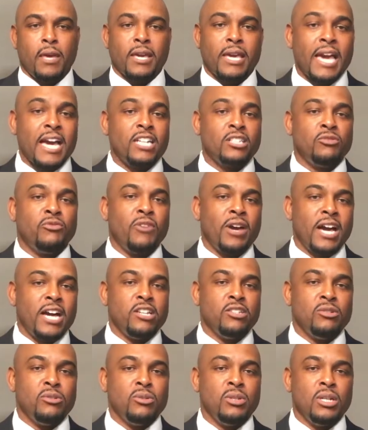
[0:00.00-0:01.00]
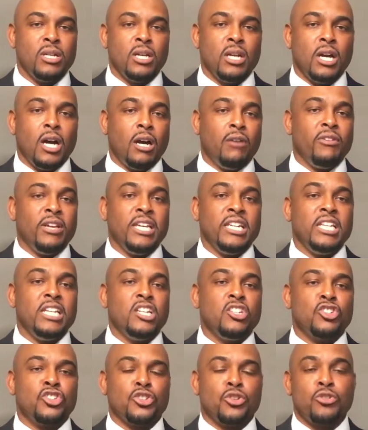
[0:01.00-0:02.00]
Cash value of any
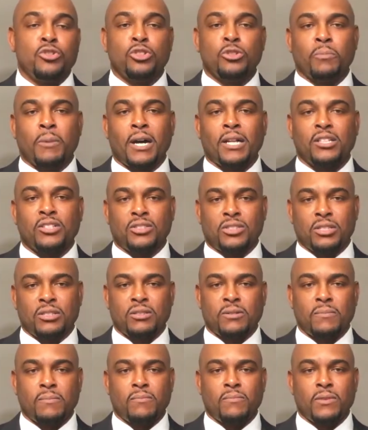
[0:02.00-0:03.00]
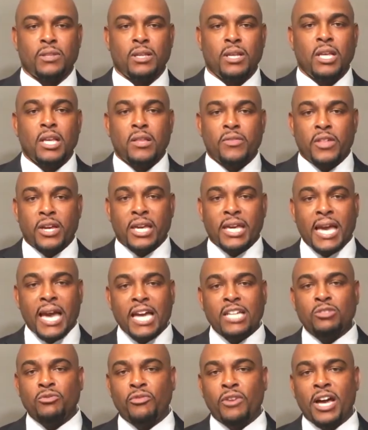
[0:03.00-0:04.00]
insurance policies. The
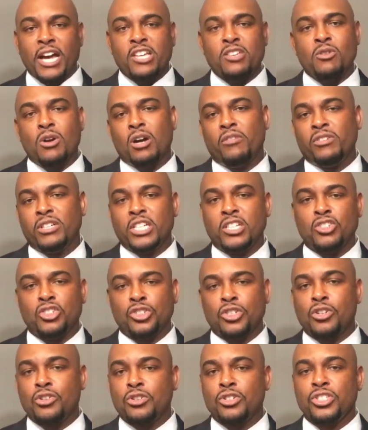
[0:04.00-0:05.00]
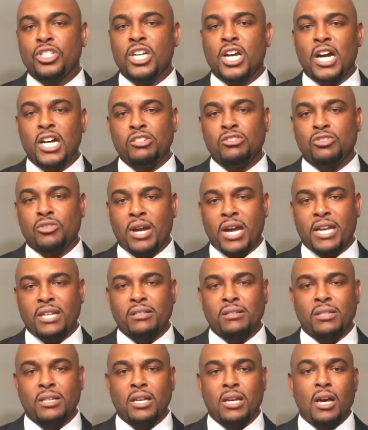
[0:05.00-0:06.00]
cash value of an insurance
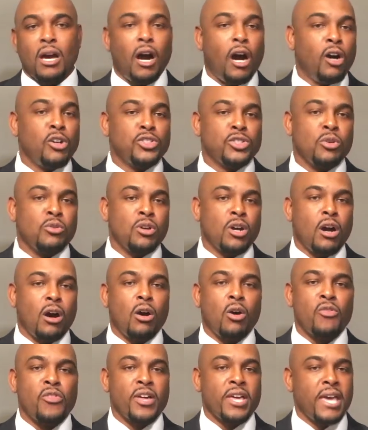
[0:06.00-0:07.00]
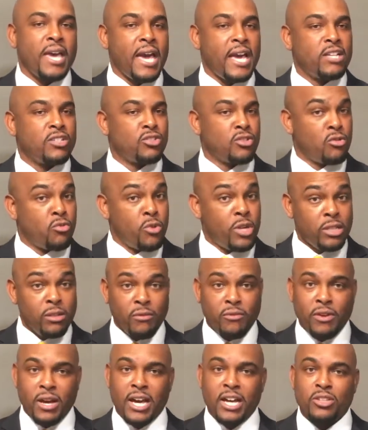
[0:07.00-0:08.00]
contract, also called the cash
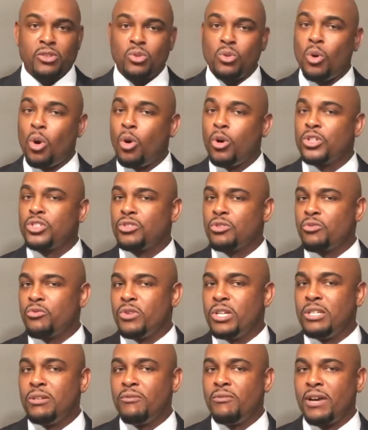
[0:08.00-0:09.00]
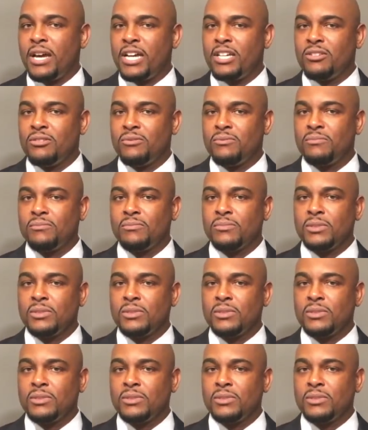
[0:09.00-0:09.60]
surrender value or surrender value,